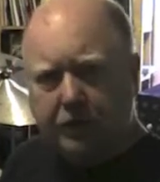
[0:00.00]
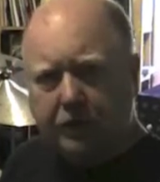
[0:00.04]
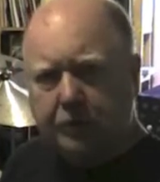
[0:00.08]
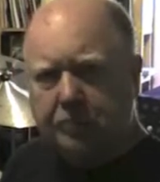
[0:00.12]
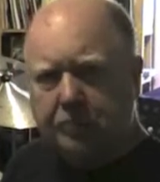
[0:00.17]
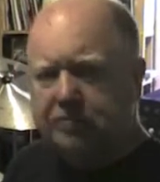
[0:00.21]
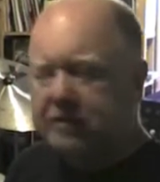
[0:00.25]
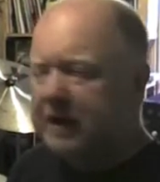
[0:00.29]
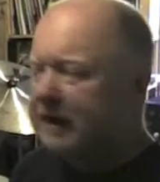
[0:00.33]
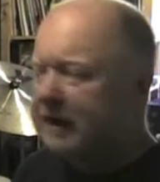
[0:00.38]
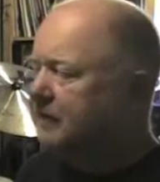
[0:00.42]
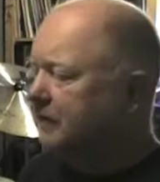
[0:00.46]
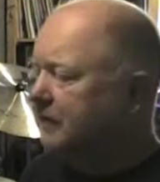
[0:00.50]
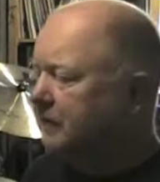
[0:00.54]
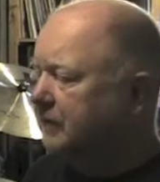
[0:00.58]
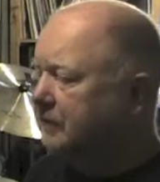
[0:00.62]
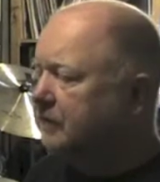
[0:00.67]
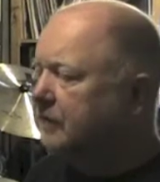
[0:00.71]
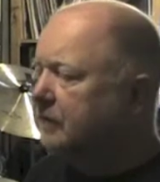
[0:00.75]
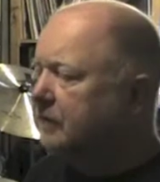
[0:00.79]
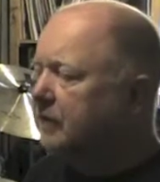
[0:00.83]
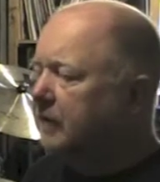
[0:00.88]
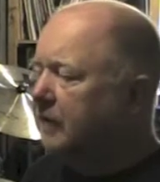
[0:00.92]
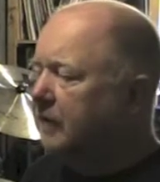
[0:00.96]
your practice,
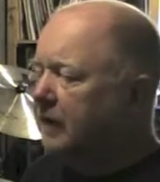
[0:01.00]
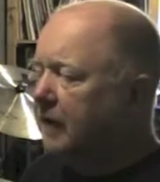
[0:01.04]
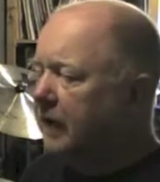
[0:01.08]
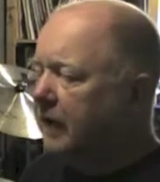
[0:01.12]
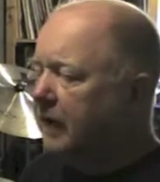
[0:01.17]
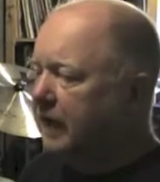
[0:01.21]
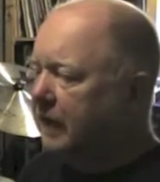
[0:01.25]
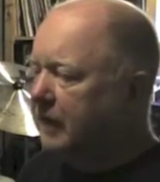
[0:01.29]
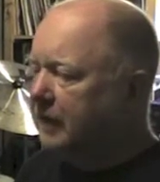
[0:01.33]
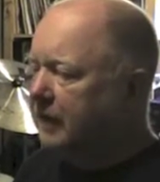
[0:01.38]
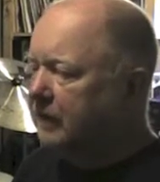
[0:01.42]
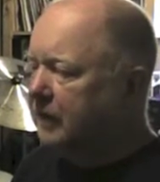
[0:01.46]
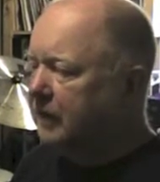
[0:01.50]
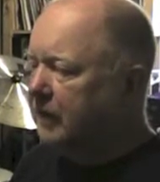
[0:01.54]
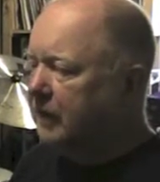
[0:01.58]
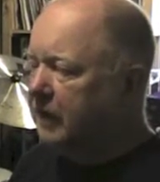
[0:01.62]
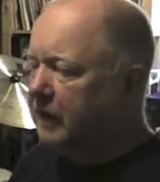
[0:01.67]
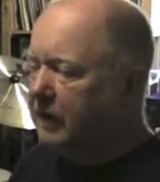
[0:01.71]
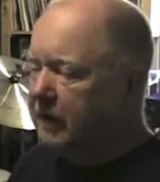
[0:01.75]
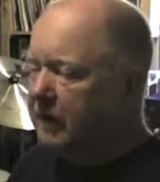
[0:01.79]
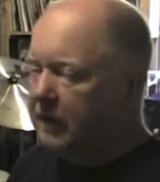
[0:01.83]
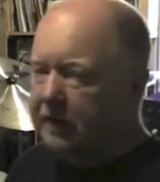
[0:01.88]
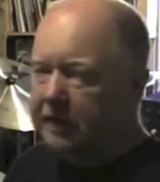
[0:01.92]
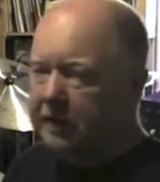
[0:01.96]
and
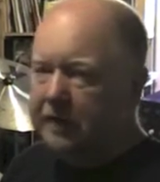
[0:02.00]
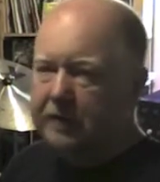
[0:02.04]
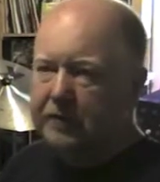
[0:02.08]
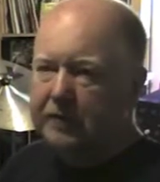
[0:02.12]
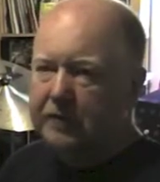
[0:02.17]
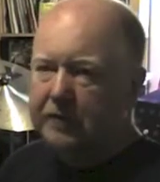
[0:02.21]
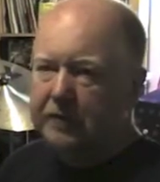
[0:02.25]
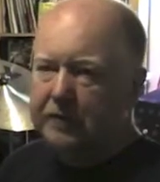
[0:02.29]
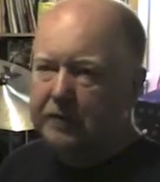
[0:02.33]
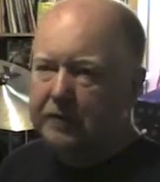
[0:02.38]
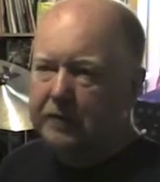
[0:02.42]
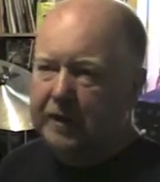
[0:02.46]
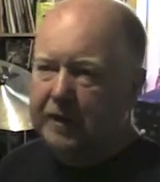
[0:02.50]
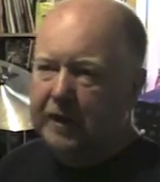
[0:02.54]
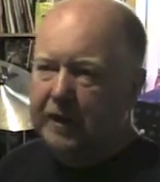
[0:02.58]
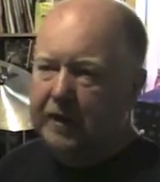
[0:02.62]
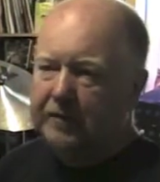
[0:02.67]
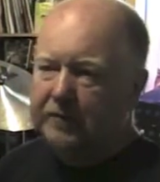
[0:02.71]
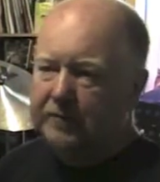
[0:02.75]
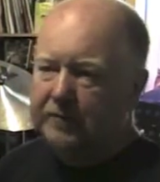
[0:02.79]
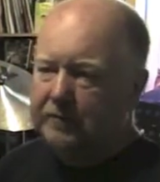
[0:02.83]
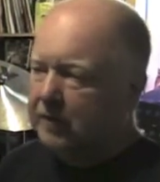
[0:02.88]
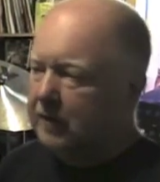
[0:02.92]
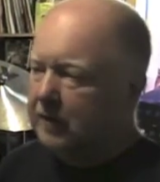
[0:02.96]
you
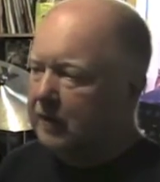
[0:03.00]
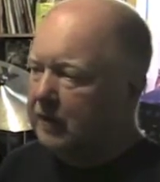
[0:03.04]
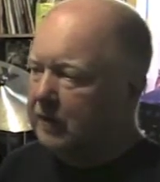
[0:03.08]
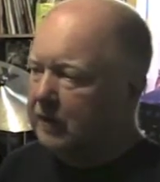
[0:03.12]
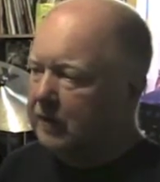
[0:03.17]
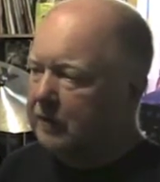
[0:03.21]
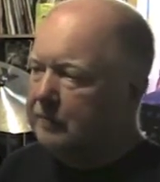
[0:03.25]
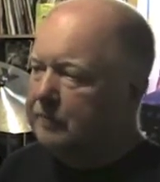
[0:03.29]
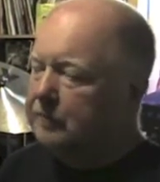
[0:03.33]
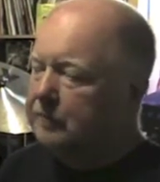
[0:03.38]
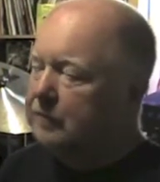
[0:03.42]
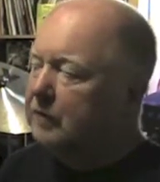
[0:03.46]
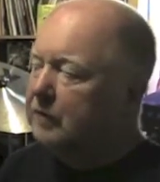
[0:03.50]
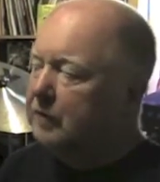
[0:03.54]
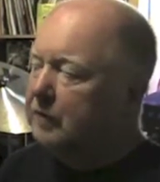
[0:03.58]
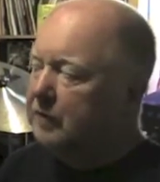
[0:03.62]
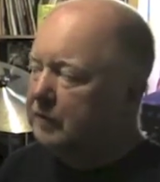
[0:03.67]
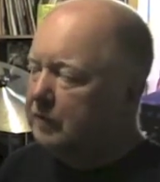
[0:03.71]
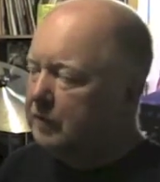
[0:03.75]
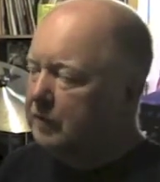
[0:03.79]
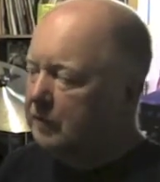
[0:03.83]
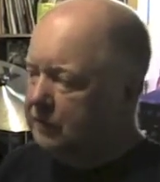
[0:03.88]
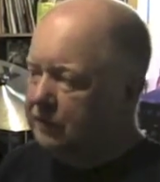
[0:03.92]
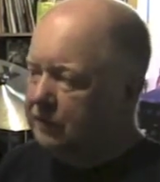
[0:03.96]
get
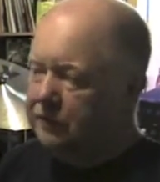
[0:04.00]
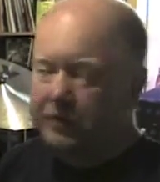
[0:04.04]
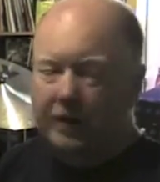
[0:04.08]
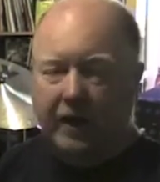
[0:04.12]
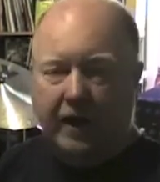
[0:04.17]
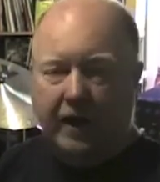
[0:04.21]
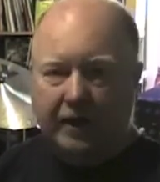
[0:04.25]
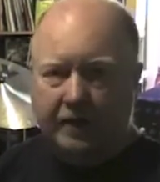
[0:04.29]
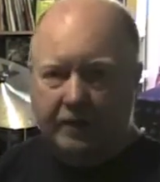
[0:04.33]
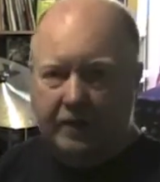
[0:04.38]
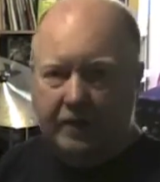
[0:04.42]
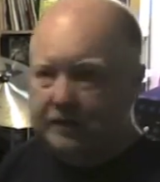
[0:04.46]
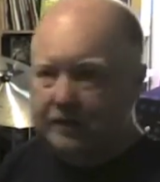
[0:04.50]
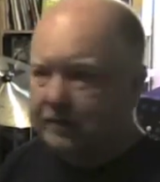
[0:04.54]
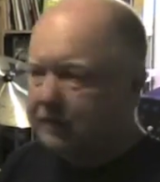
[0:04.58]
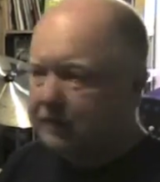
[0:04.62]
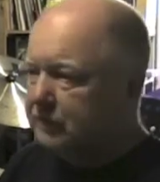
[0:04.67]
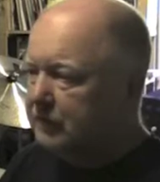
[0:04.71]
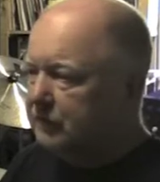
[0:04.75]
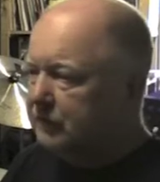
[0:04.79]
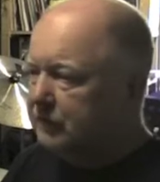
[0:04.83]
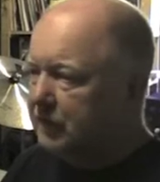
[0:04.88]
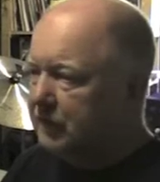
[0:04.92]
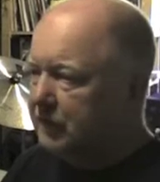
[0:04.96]
different accented
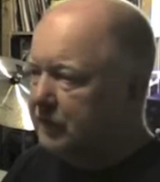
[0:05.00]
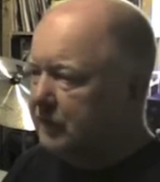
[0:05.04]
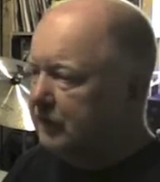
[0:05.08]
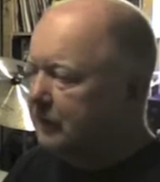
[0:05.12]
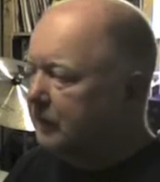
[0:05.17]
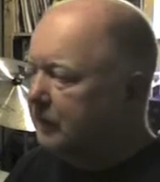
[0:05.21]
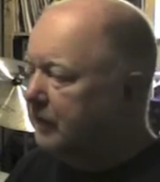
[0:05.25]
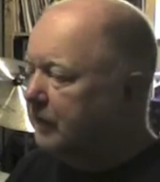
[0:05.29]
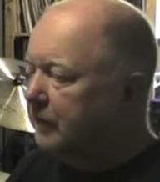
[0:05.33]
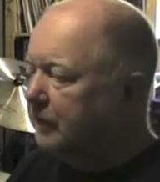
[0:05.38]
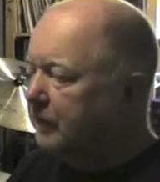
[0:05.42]
studies.